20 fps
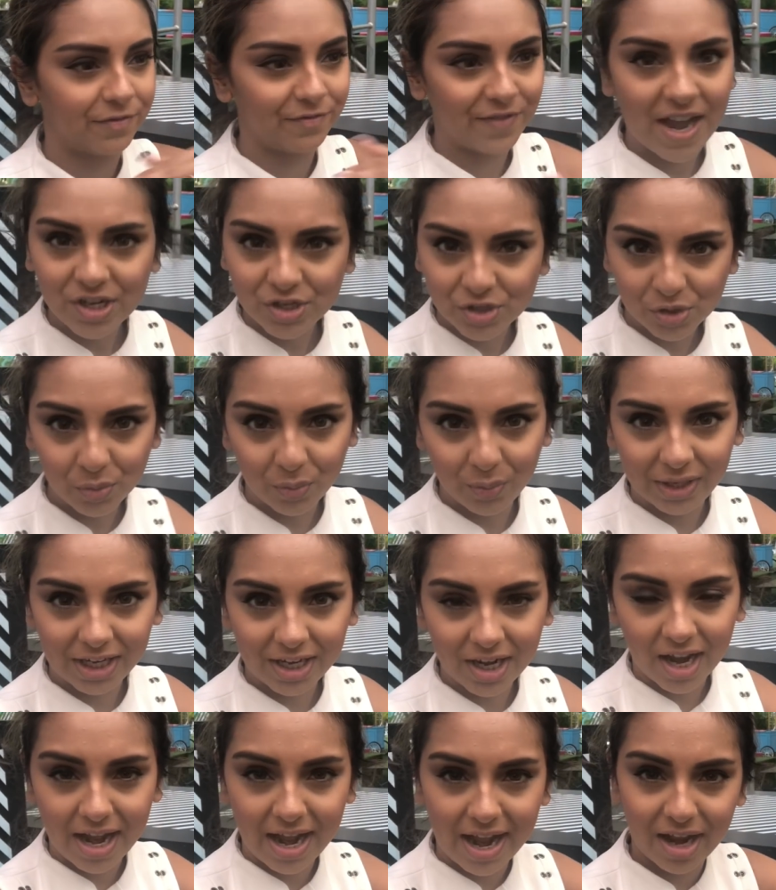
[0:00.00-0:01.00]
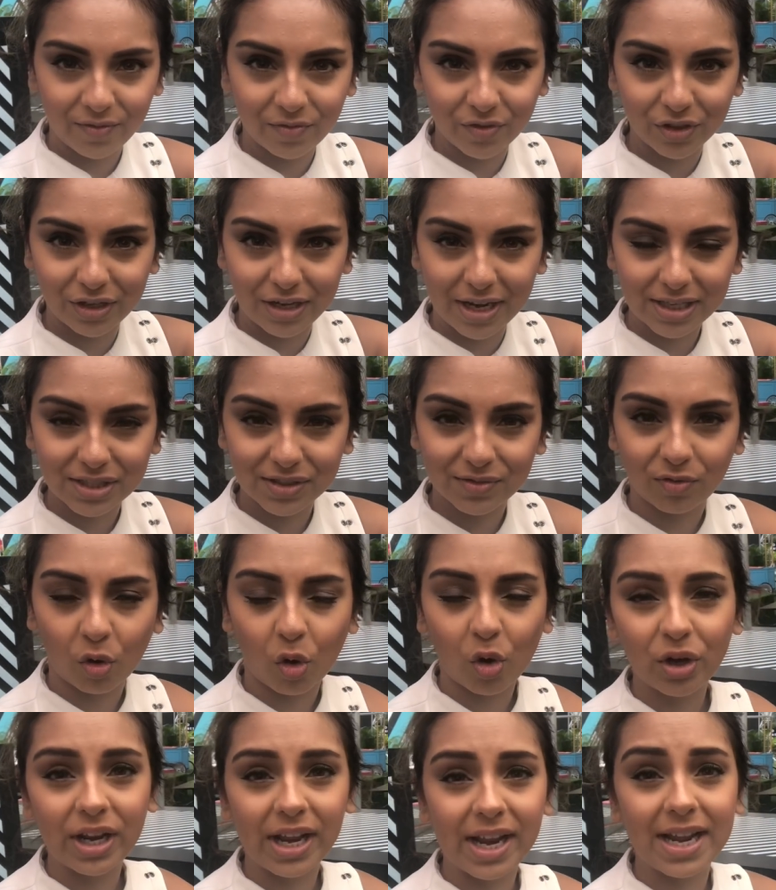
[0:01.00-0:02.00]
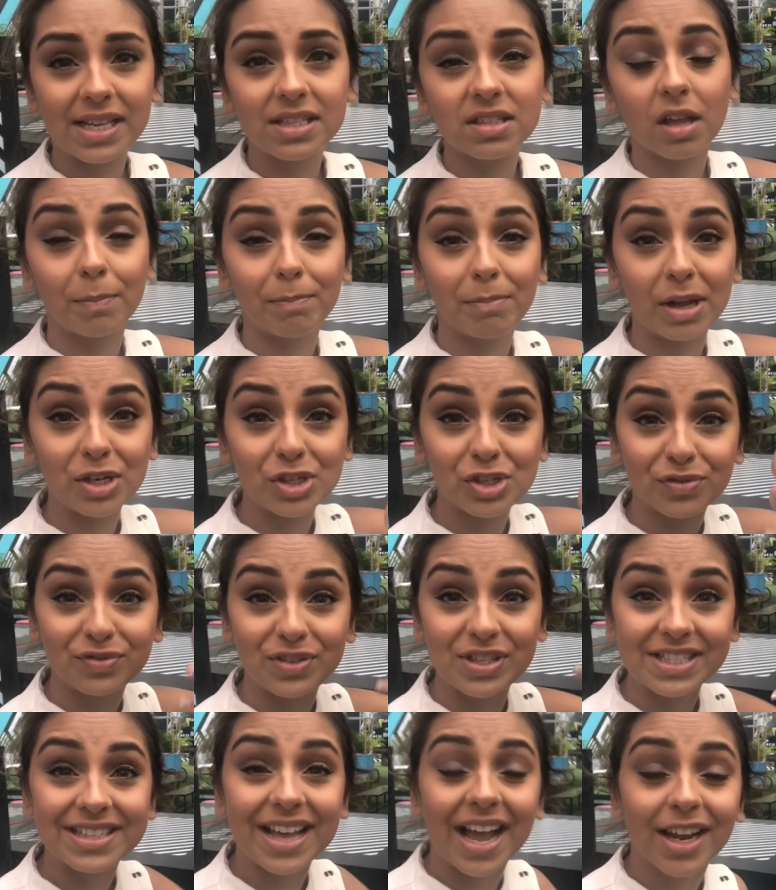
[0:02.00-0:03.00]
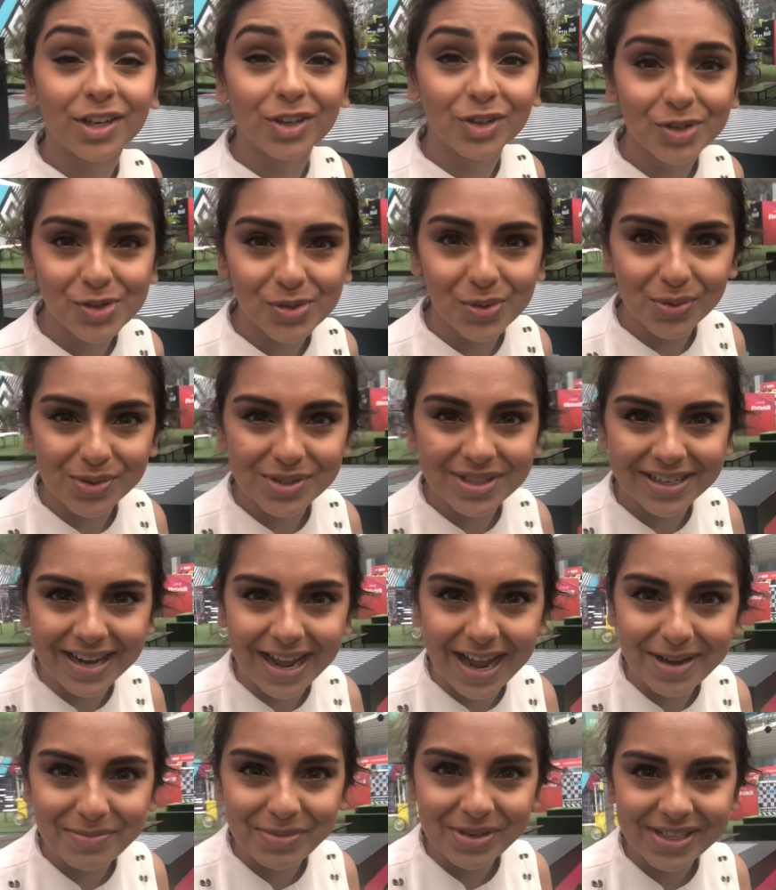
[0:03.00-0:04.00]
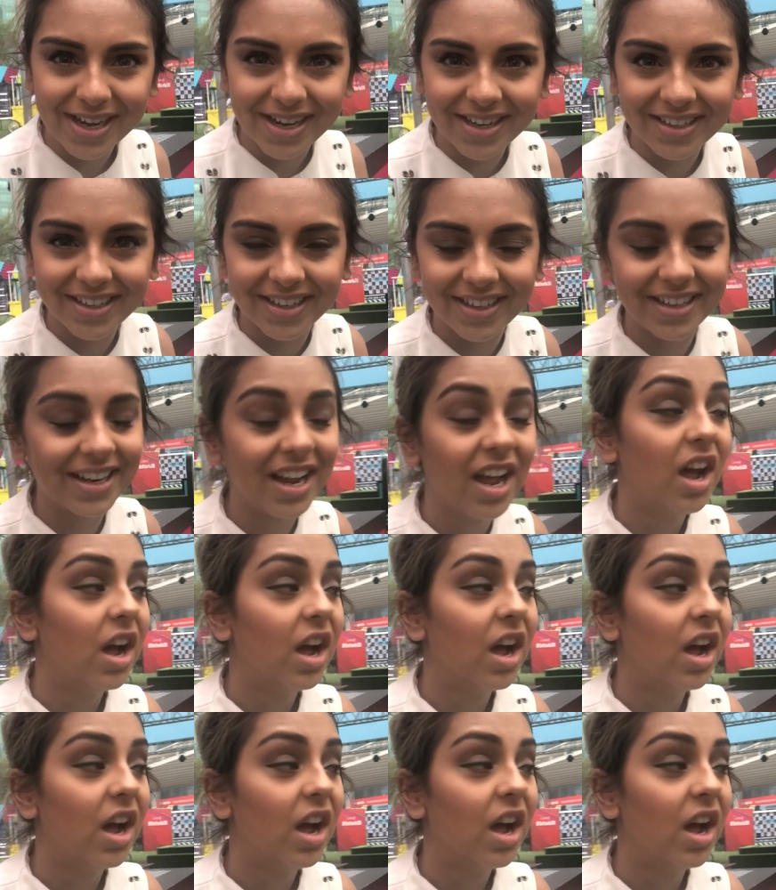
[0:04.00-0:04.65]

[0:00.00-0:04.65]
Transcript: fashion week ahead for the next four days, a bunch of designer shows that I'm attending,